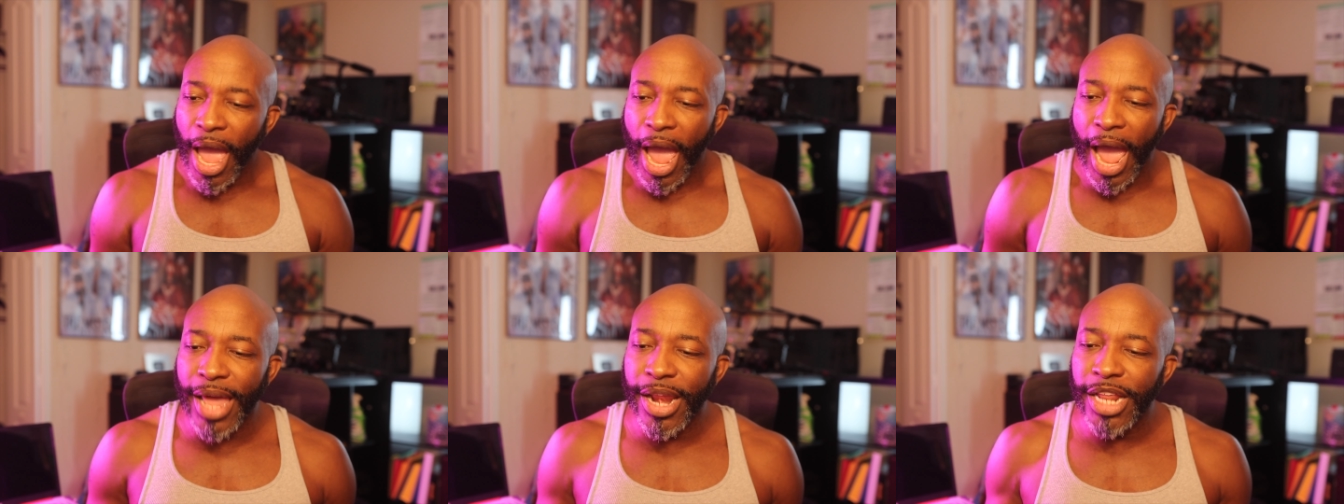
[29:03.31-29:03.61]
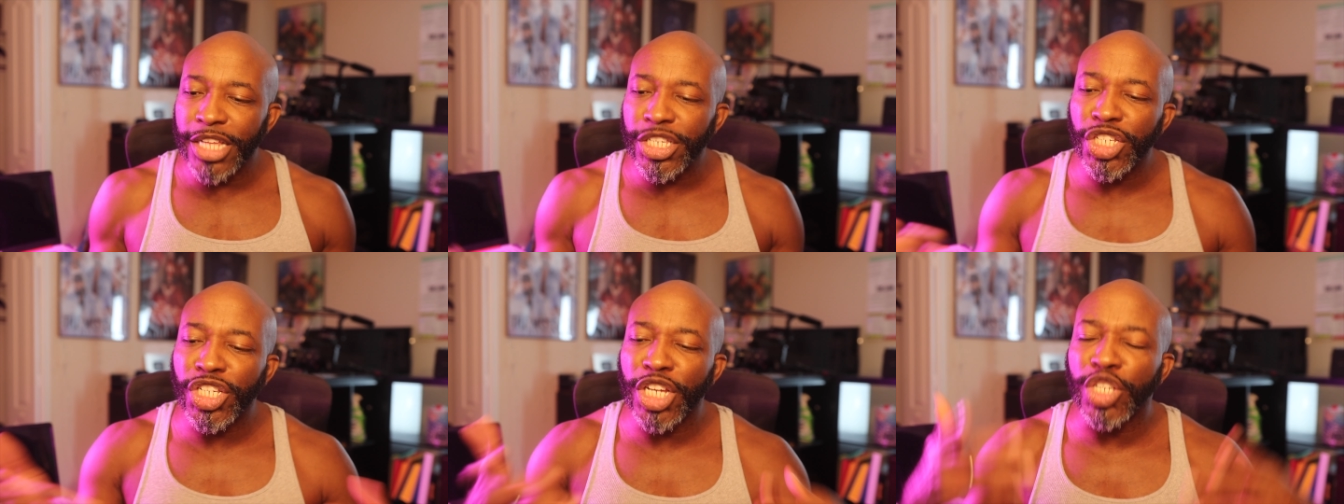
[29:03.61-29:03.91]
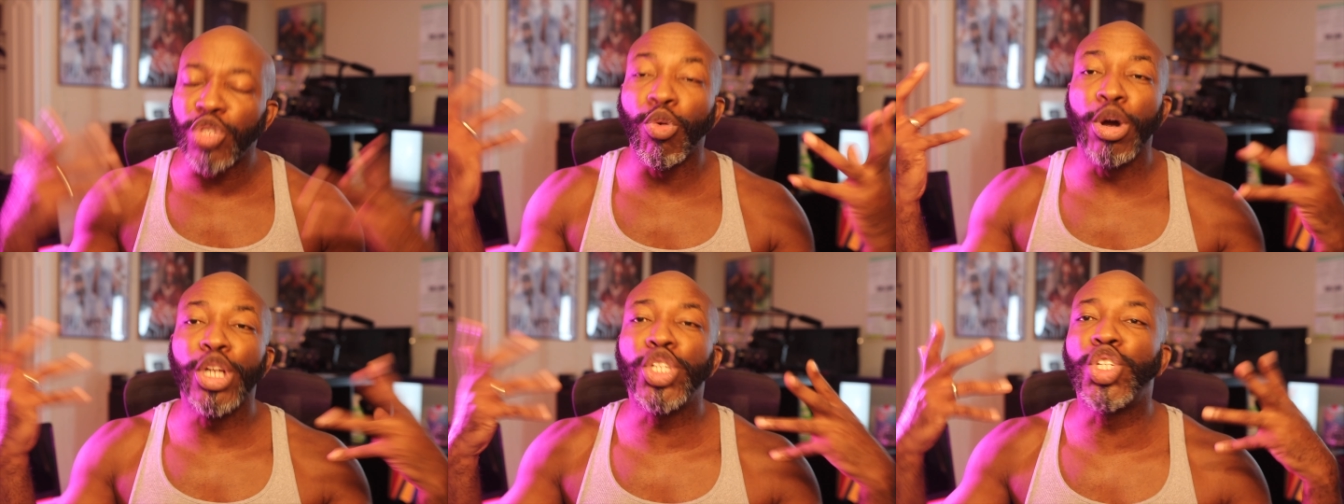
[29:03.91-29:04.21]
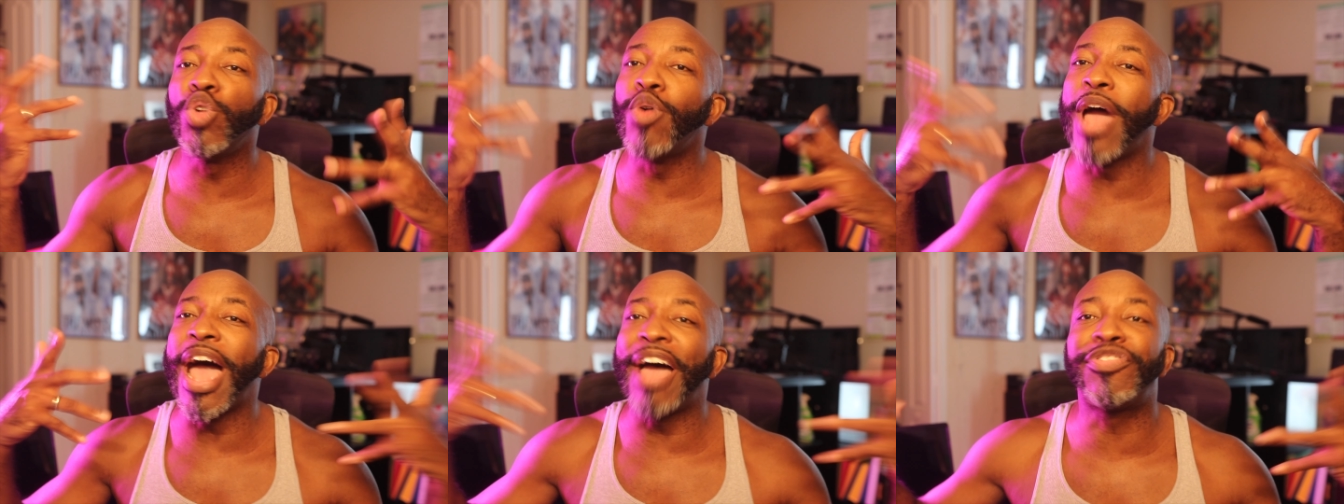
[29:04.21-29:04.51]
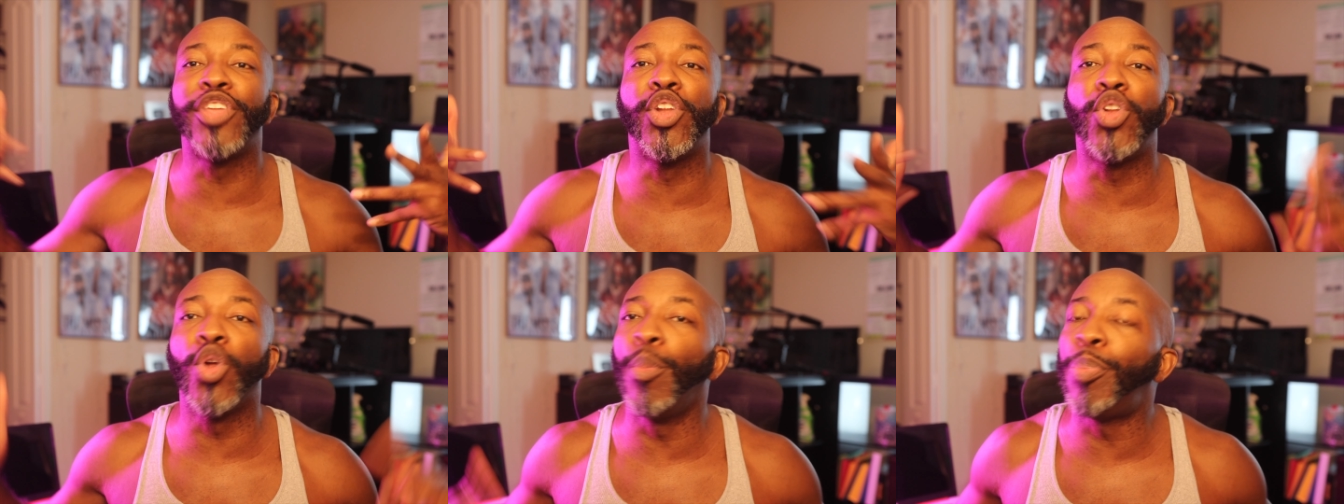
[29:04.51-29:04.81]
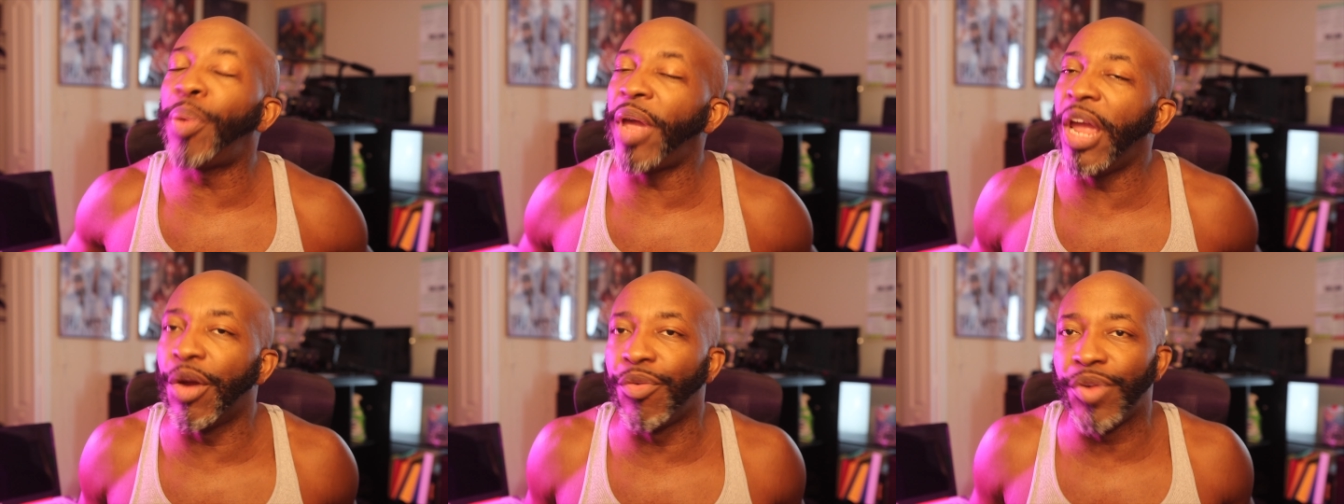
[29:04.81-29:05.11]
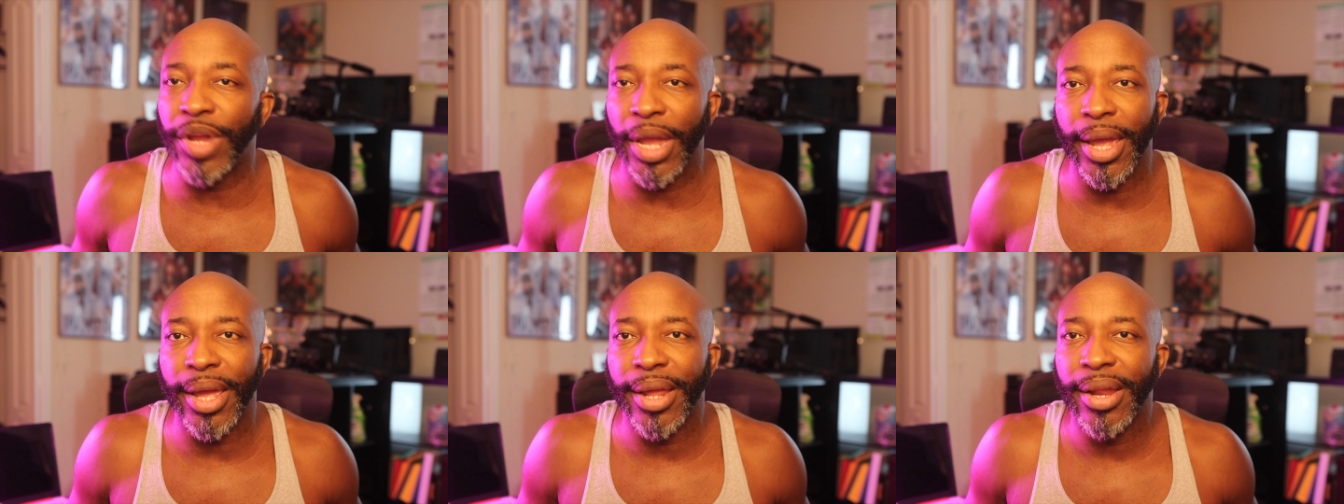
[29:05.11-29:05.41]
And this is just what you have to do,
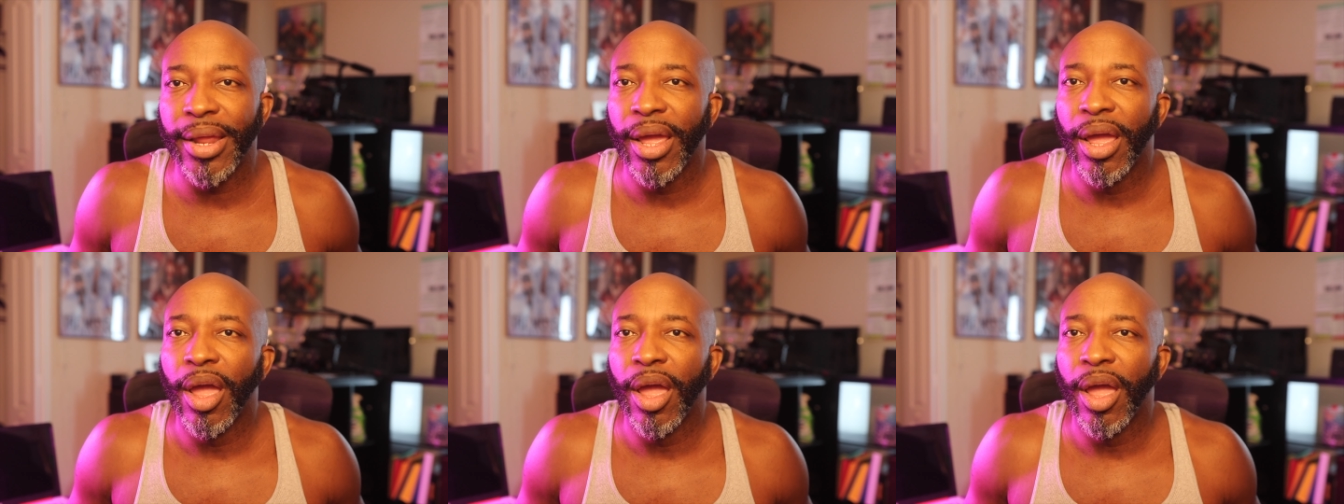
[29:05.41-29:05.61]
period.